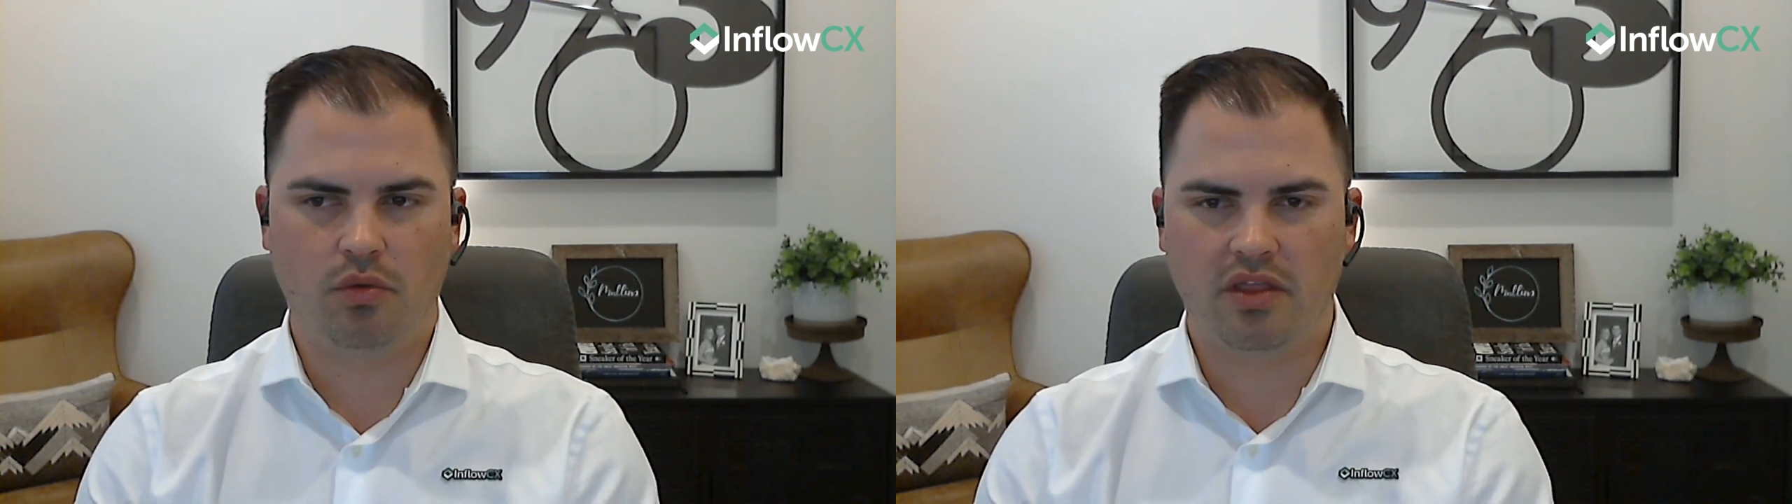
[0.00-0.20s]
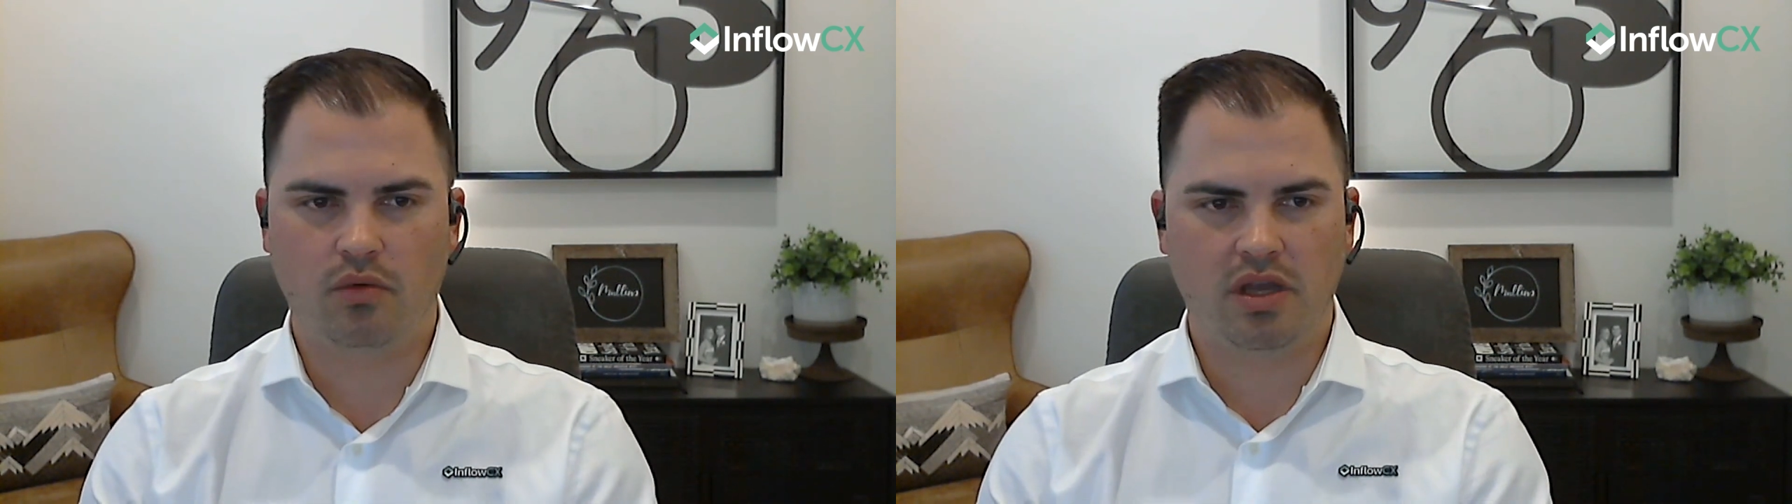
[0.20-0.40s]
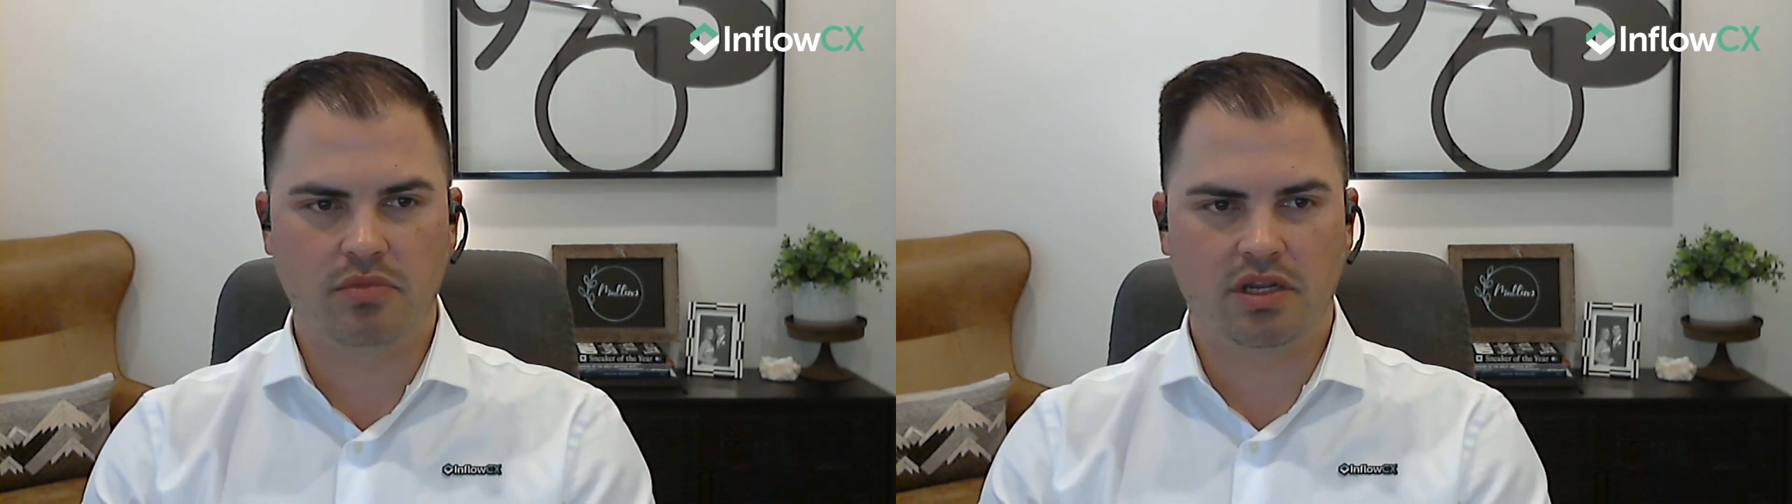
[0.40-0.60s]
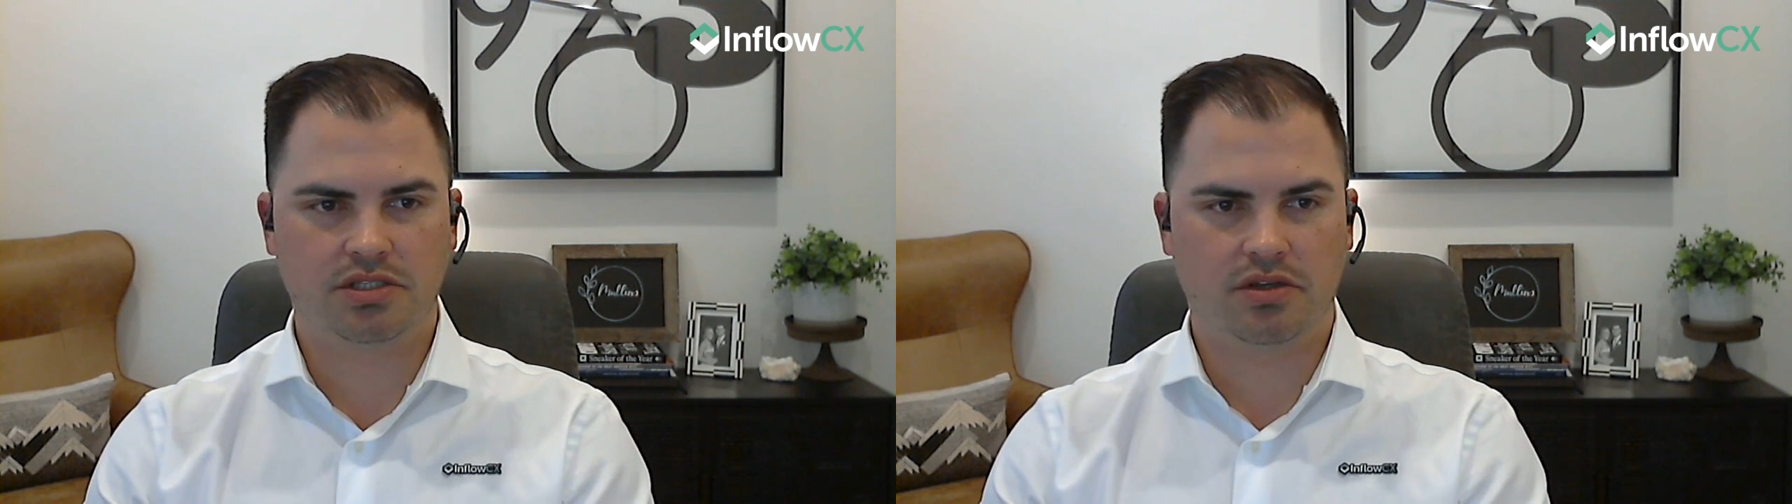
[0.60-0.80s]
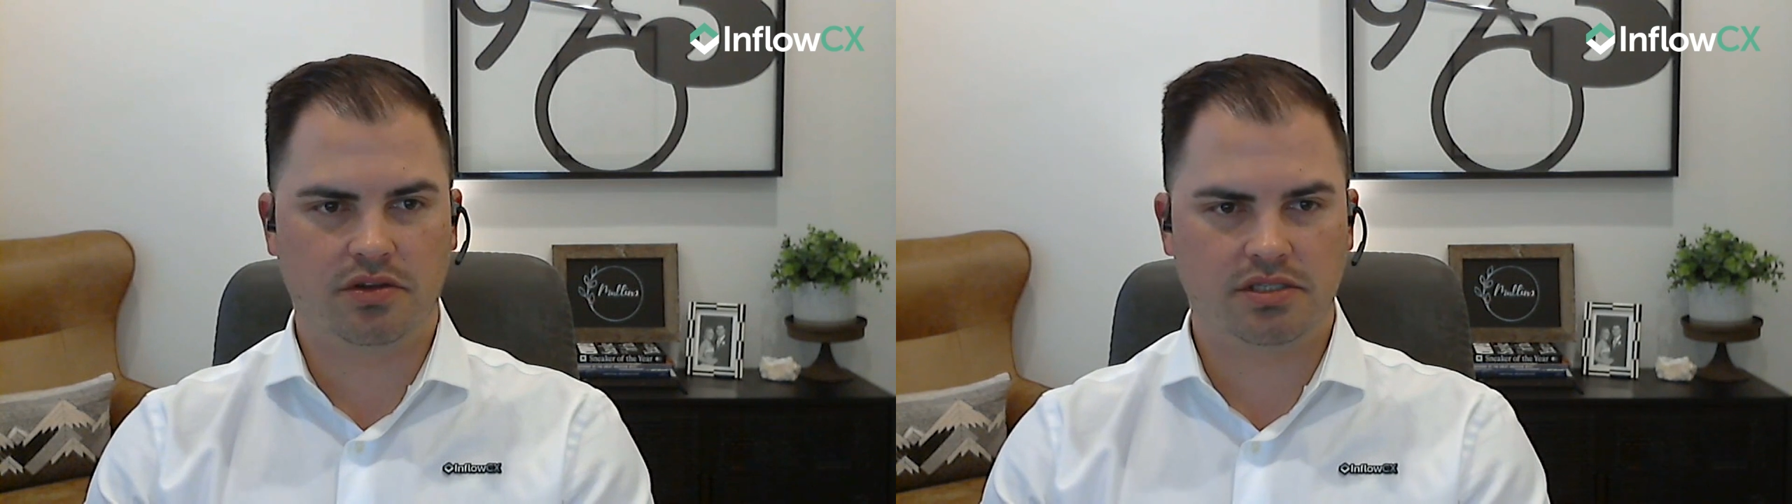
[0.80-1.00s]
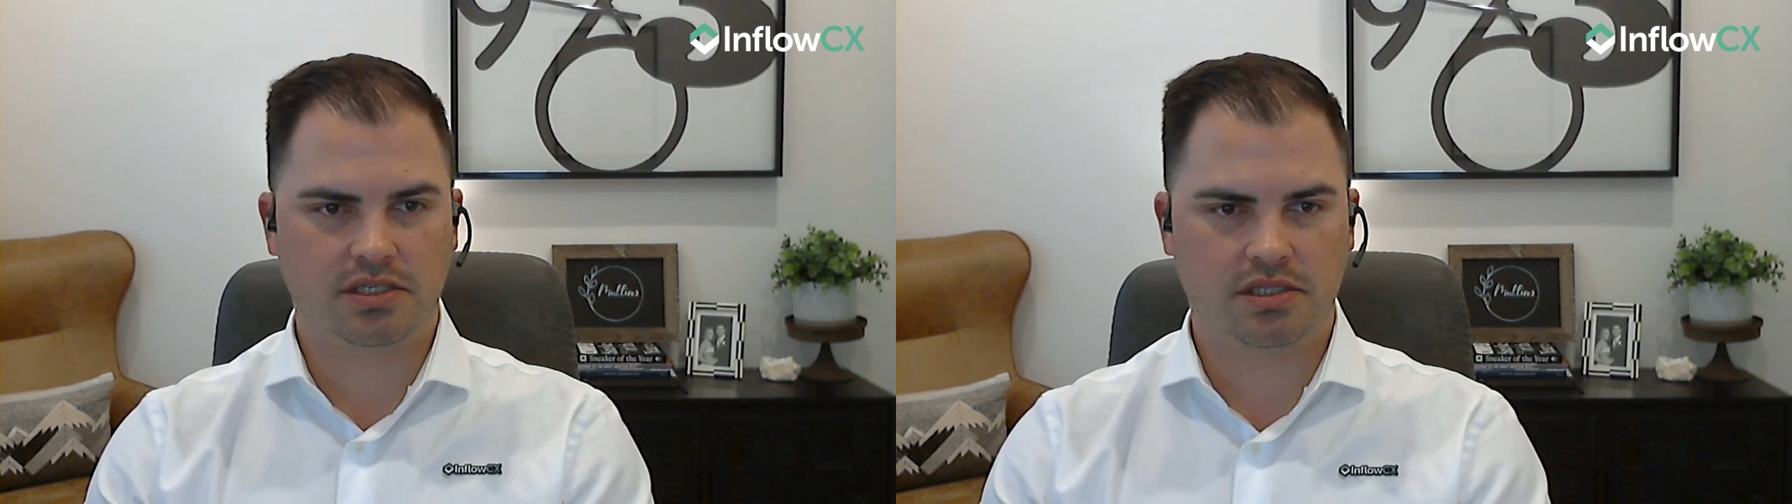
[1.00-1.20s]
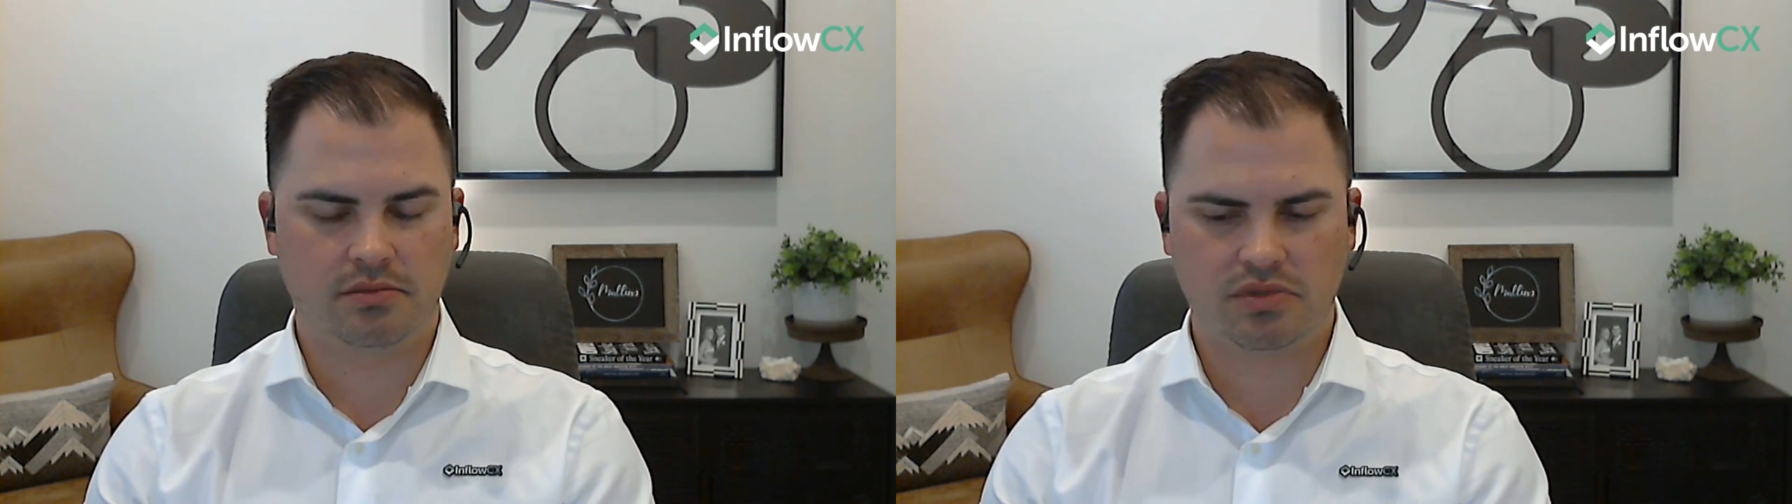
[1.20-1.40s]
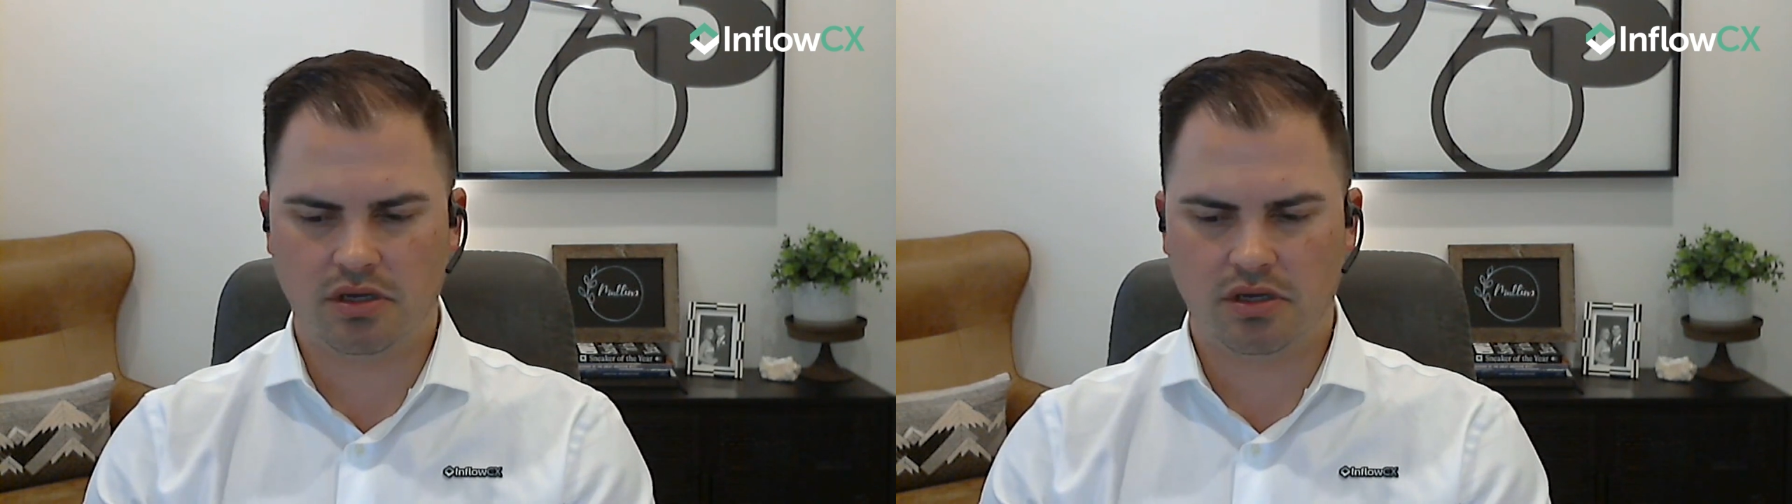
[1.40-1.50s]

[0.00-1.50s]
the way that we administer their system.